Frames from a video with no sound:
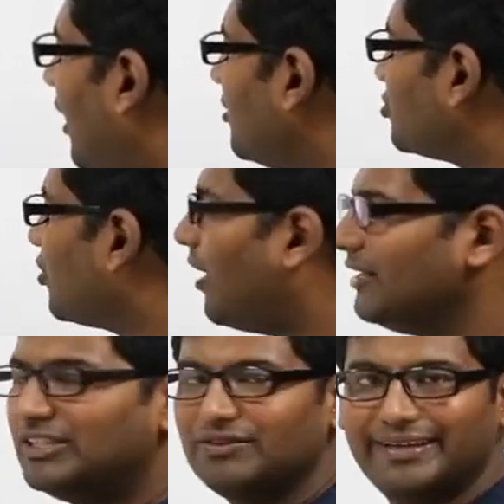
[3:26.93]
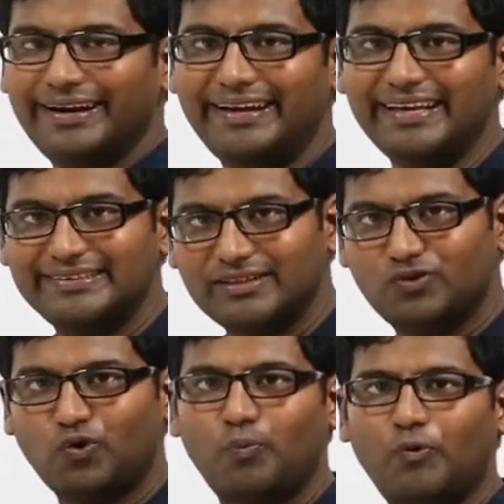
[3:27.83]
also achieves a
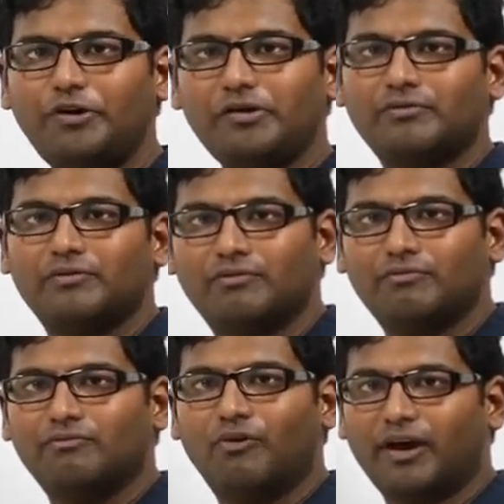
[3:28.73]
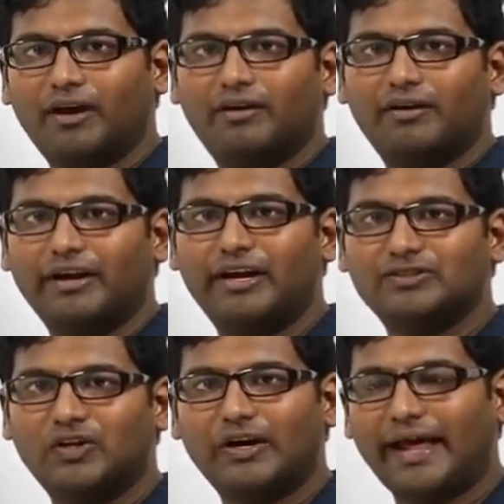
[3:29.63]
decent throughput. Okay, it
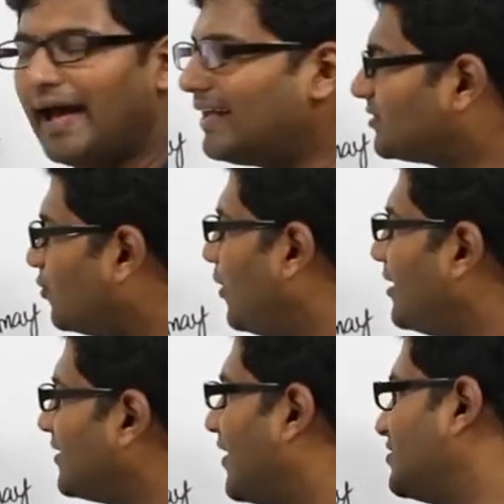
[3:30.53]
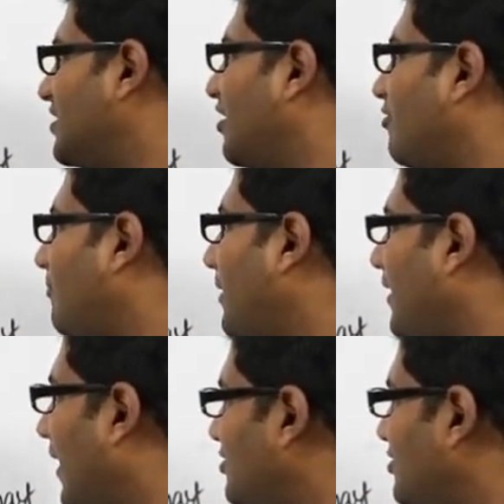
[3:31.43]
is not as good as SJF, but it